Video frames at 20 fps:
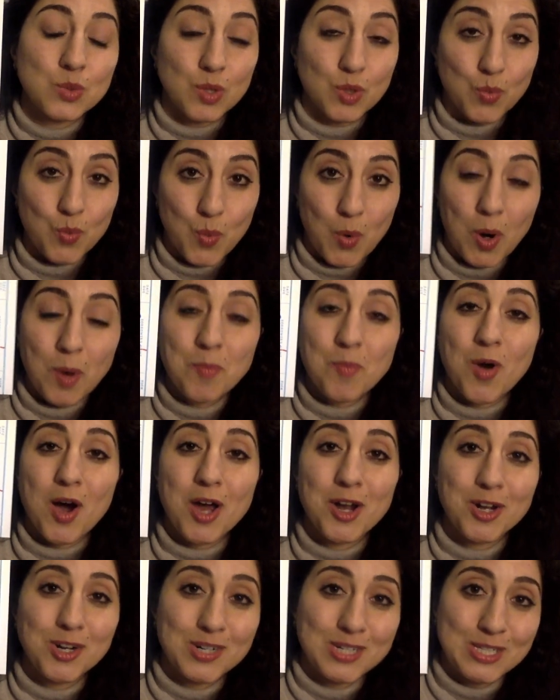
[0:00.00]
with warm
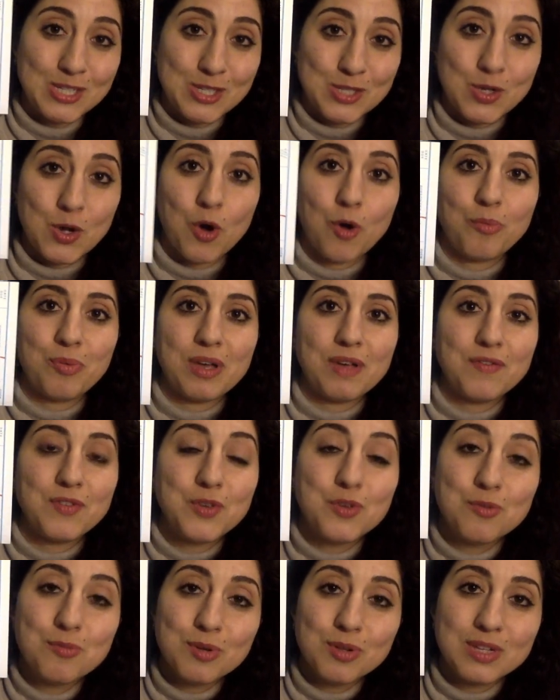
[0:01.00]
water and soap if
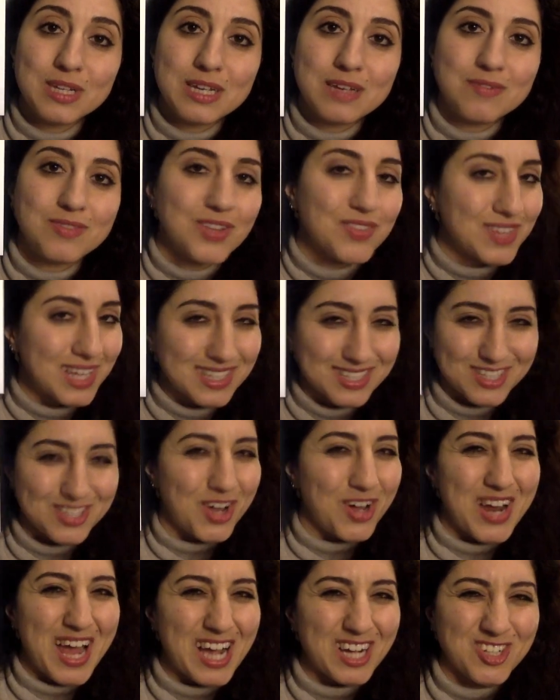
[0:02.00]
you believe that that's
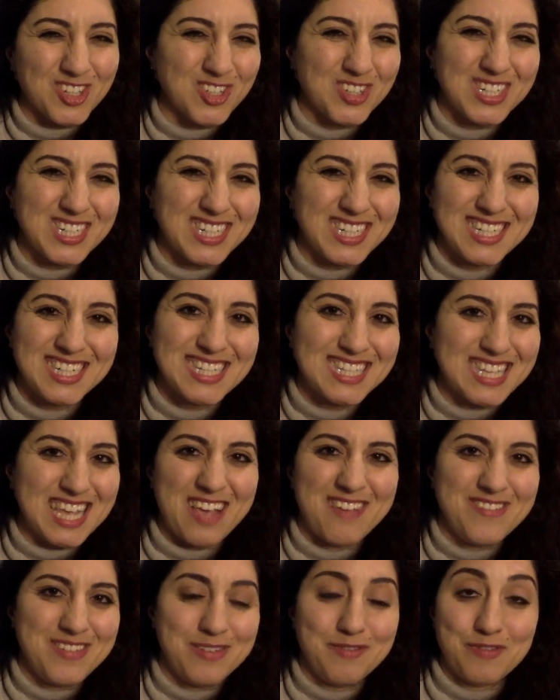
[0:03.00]
not actually going to
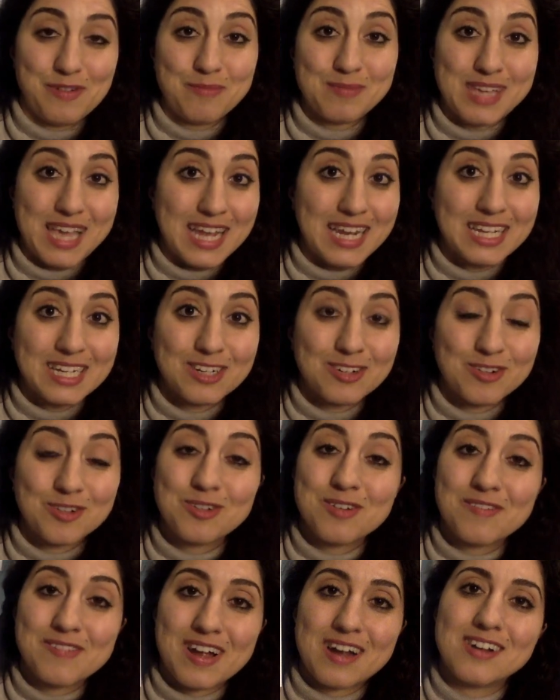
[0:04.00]
save you from getting
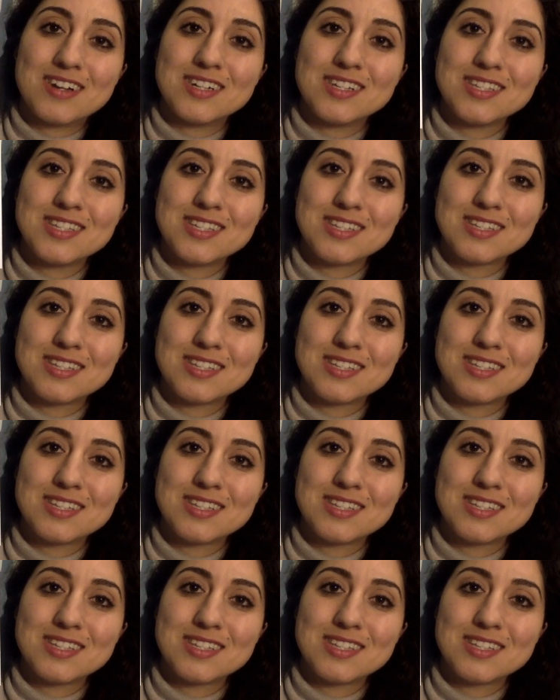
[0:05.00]
coronavirus.